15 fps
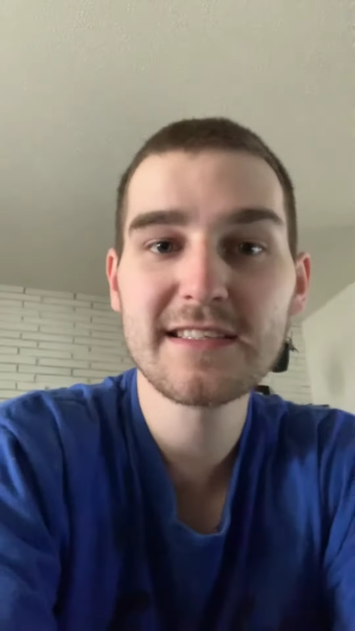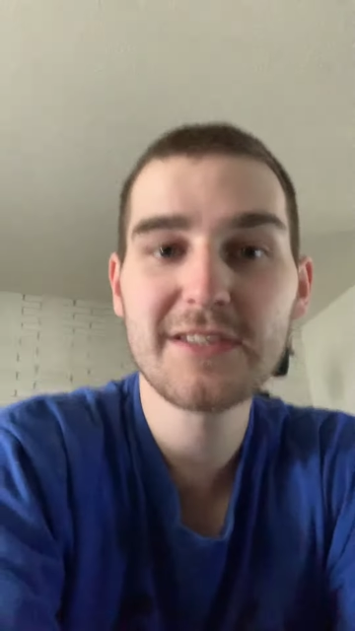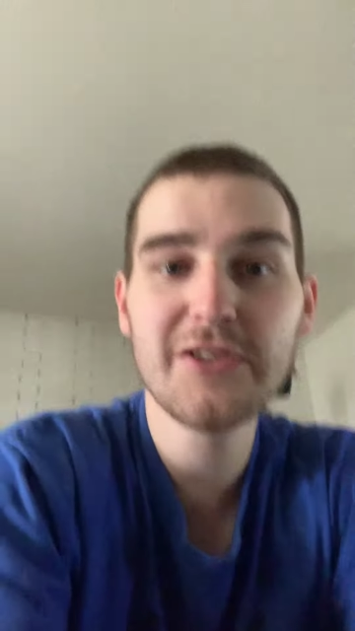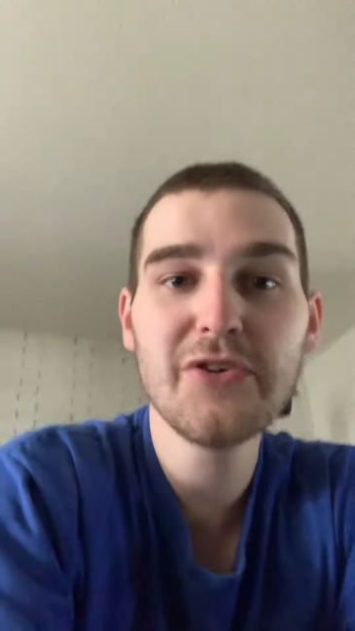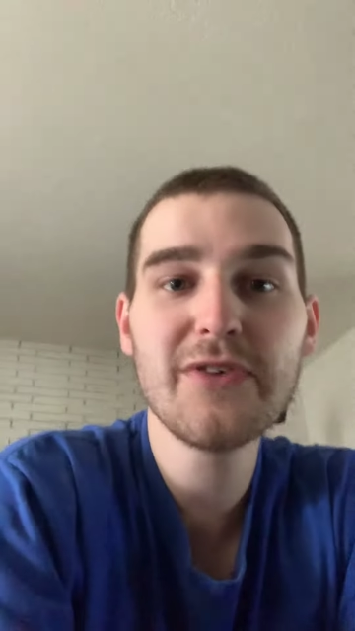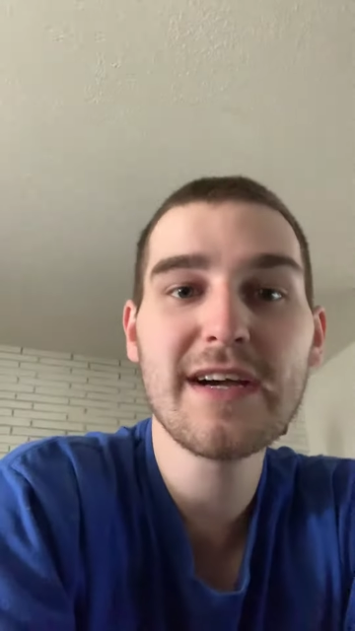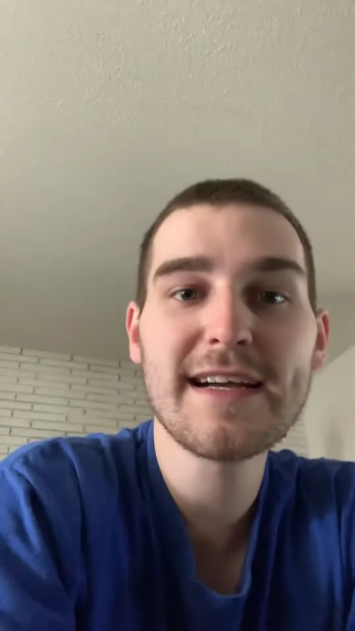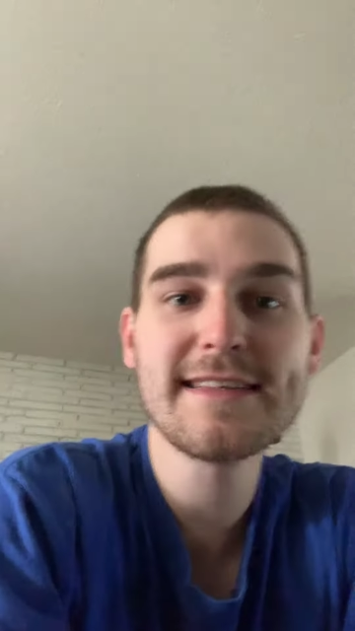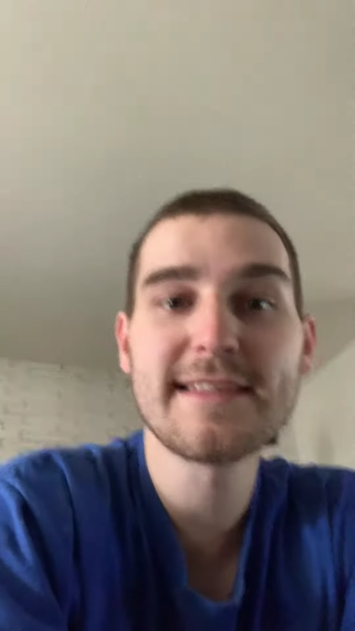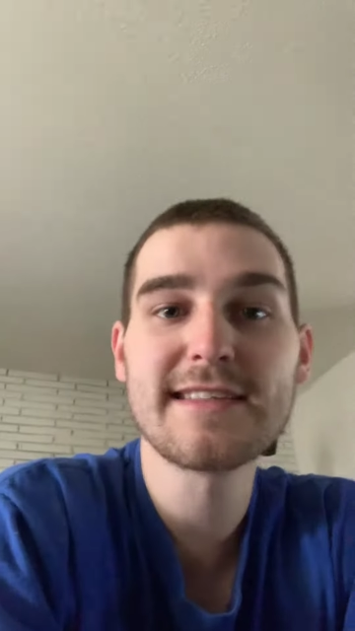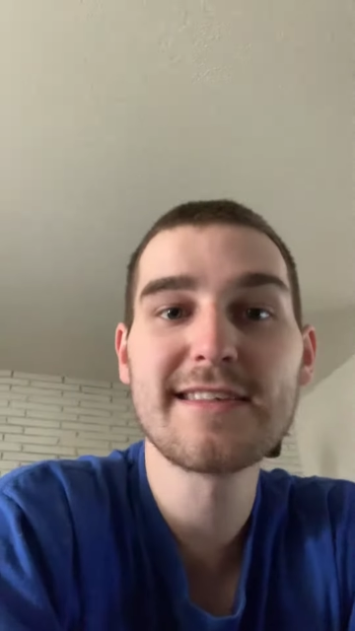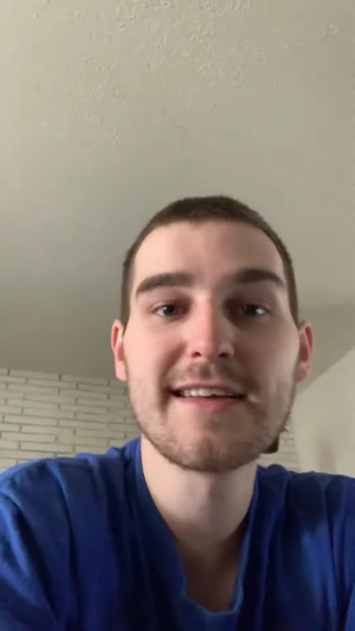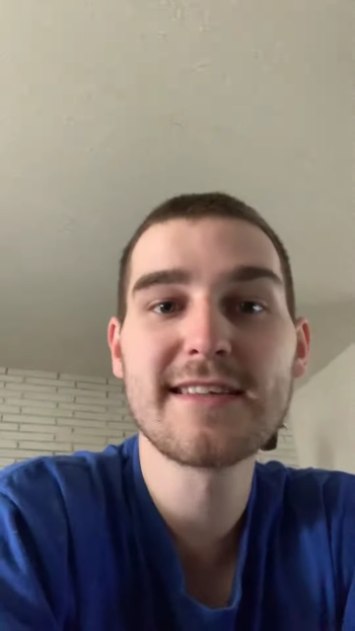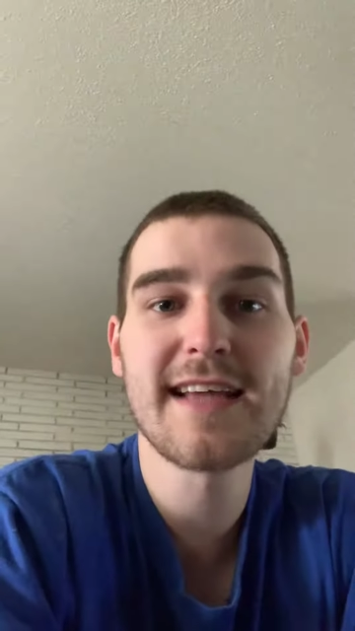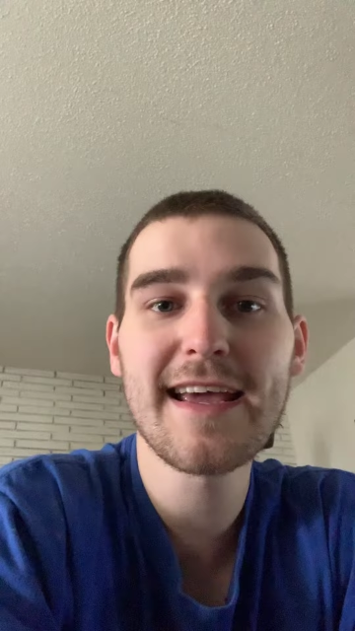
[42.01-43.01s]
to you guys is
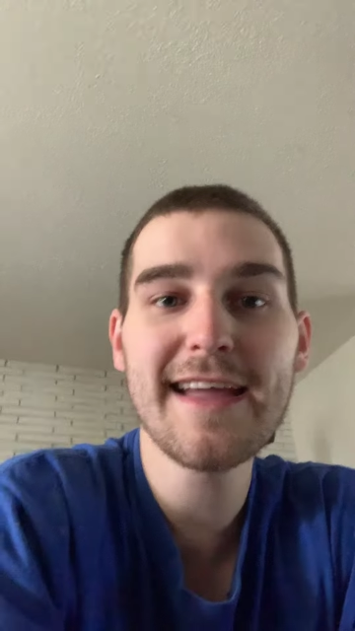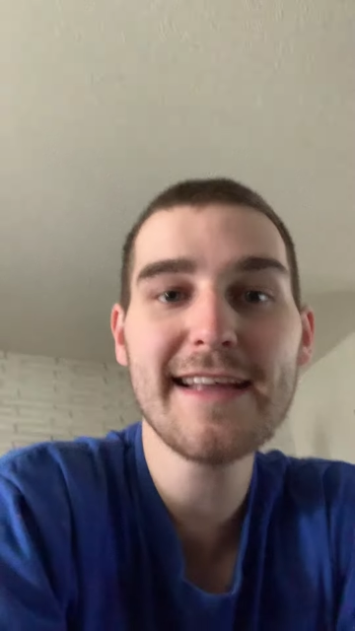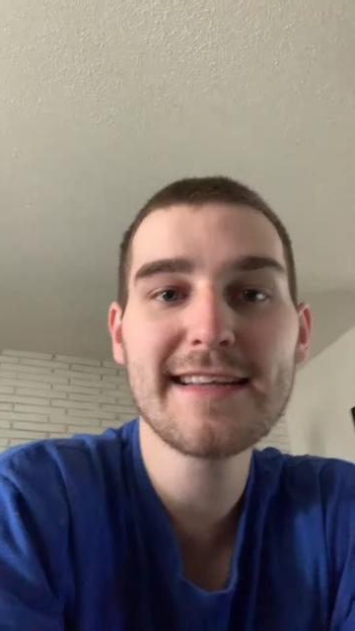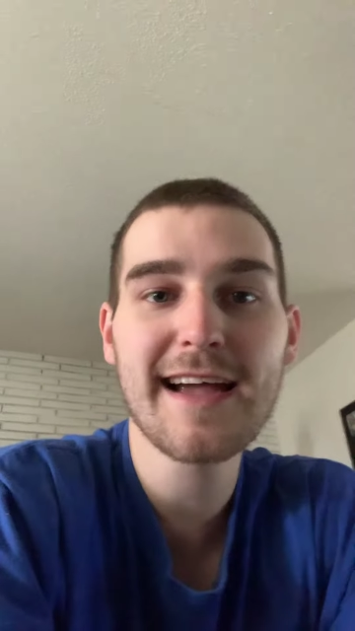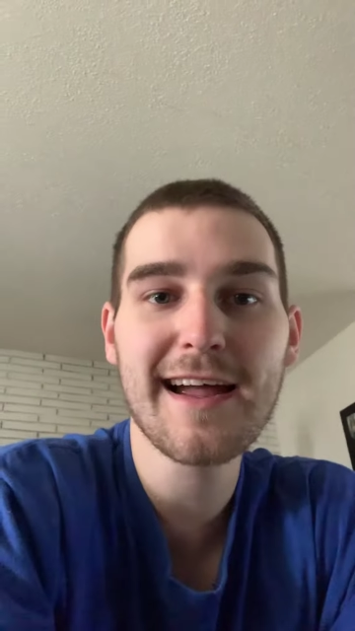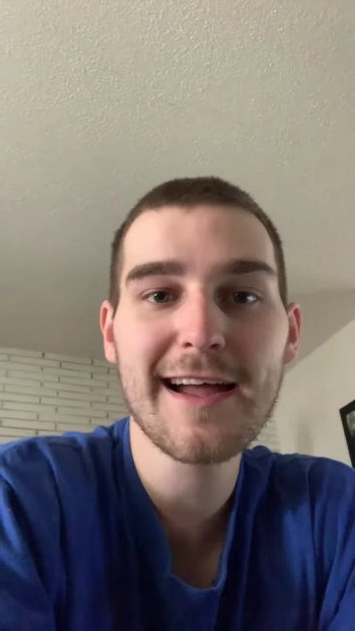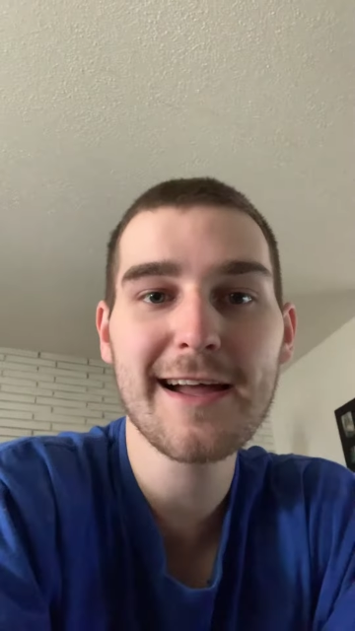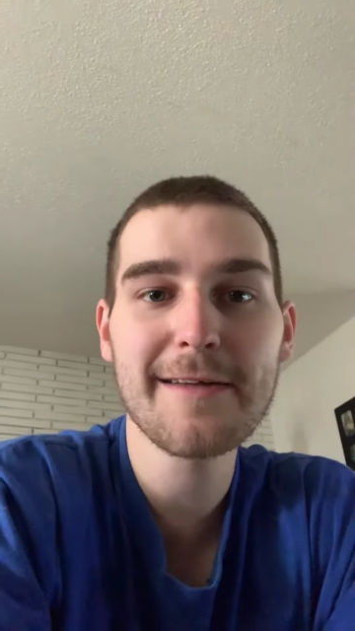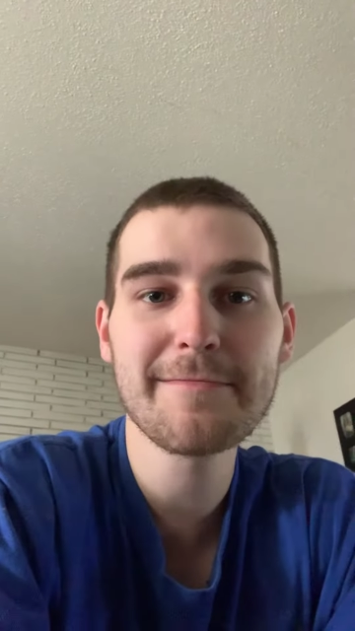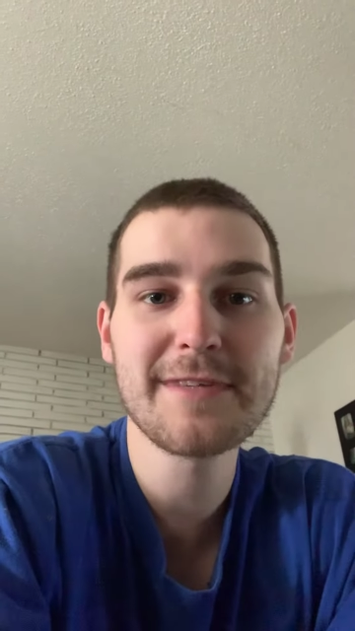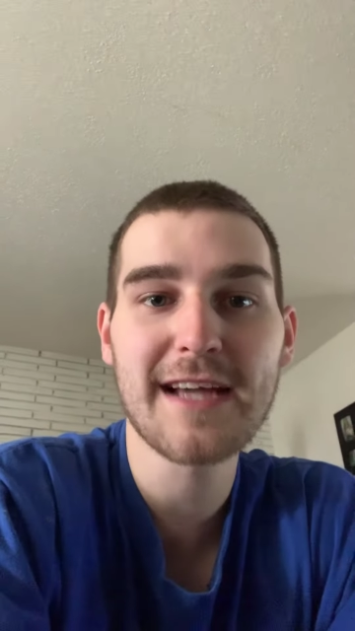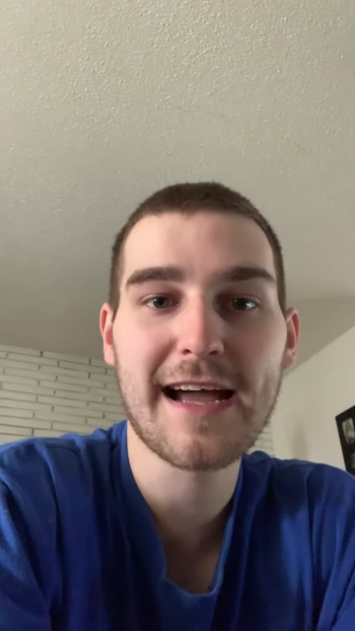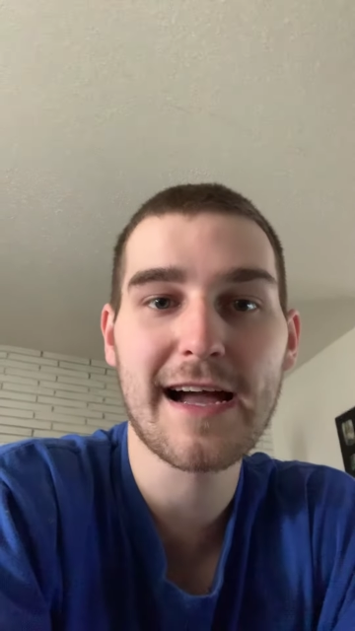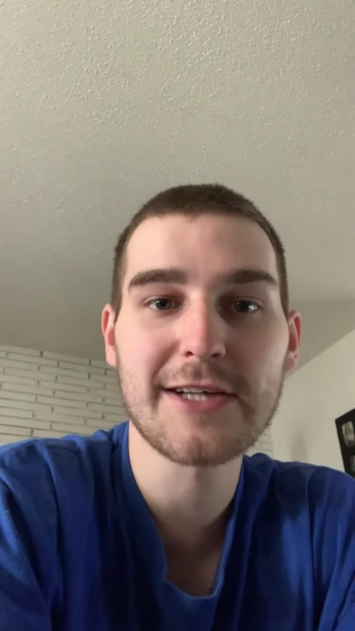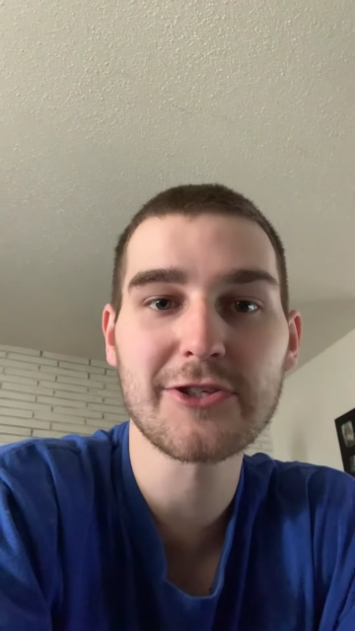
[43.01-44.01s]
to take time
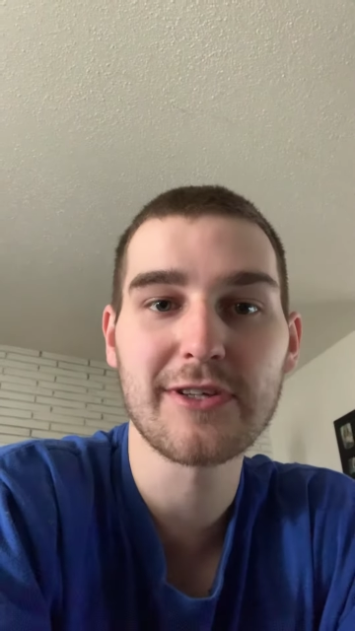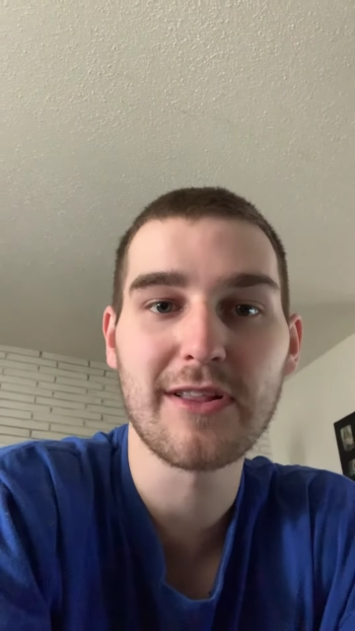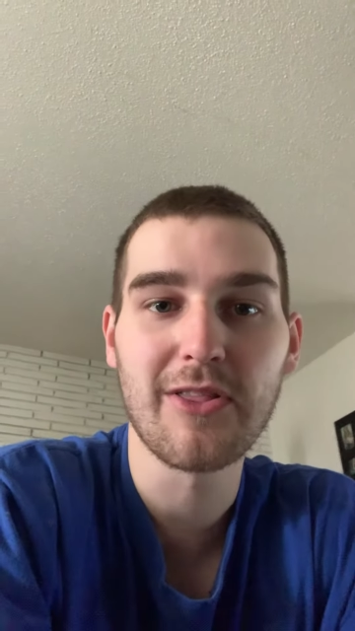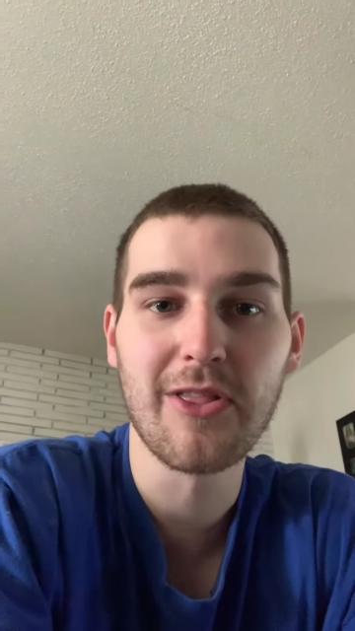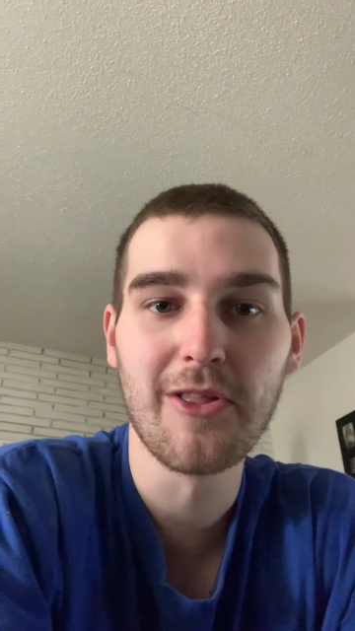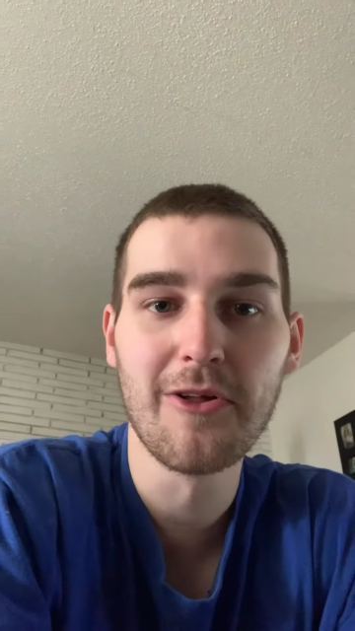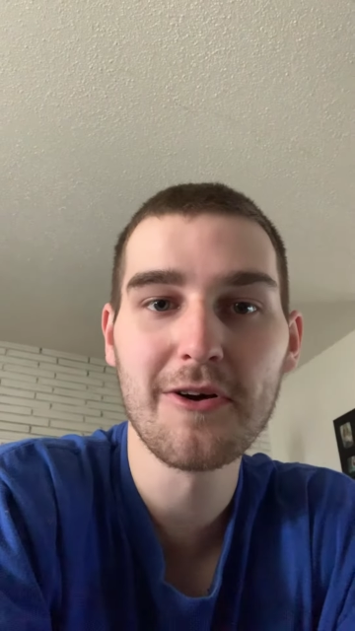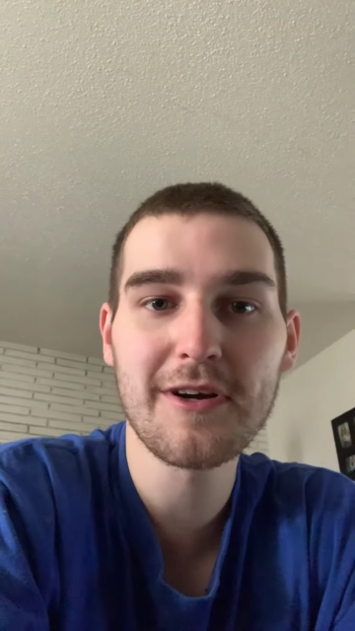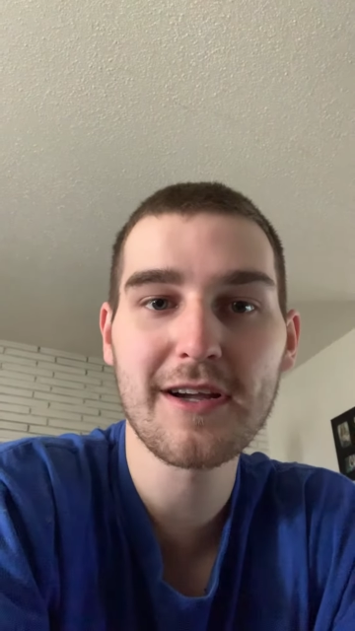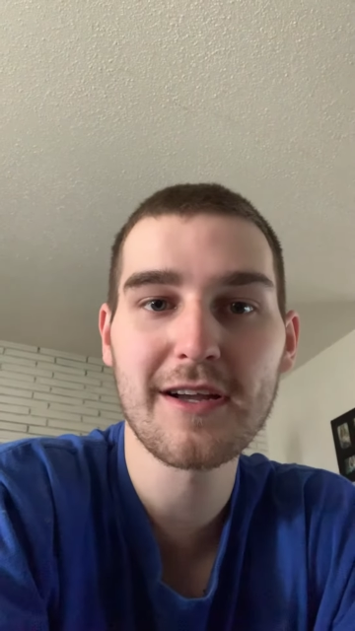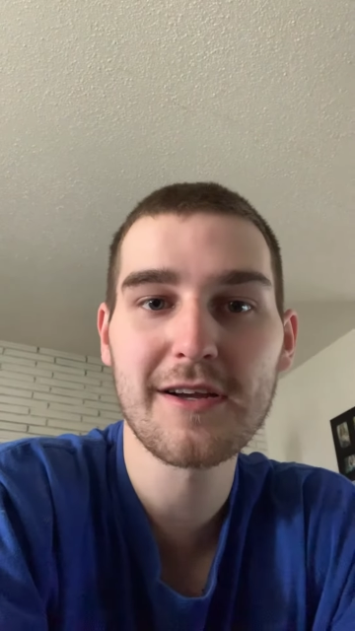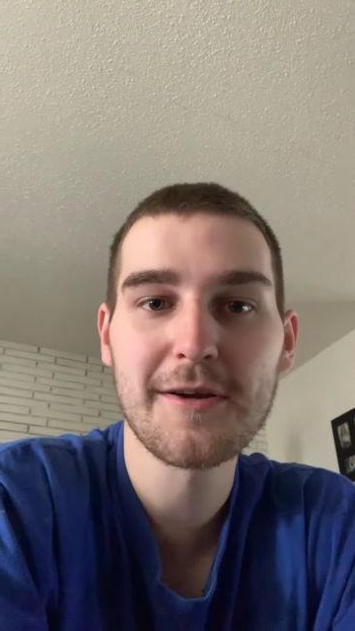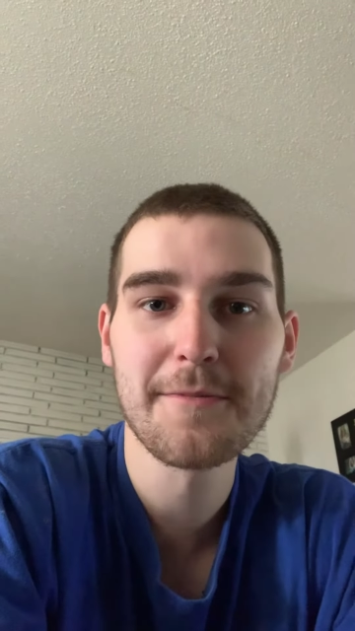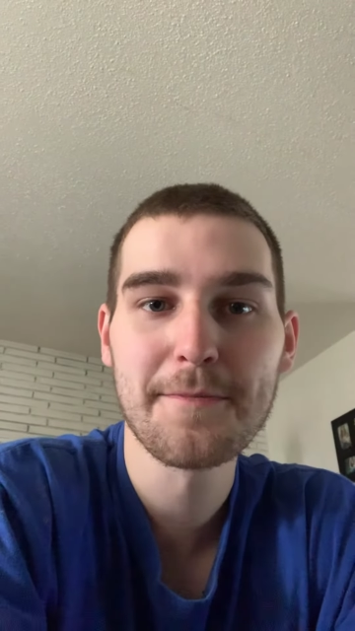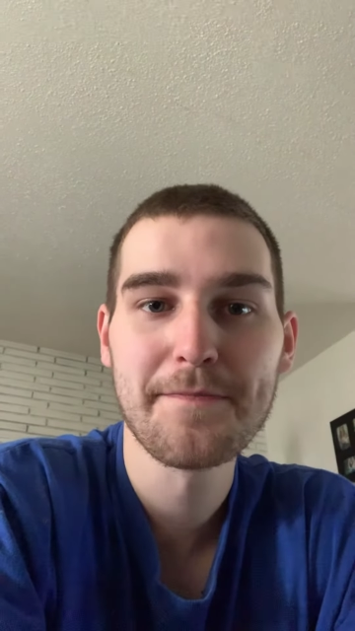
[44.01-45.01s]
to actually
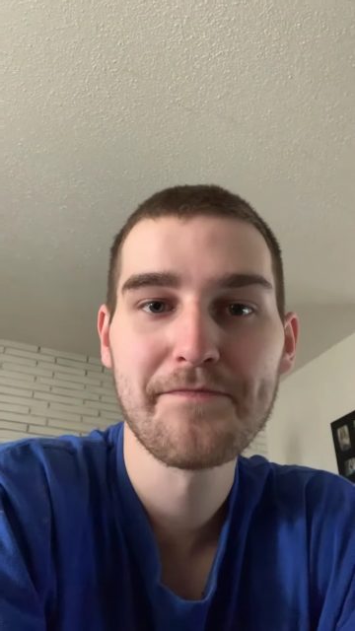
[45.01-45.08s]
look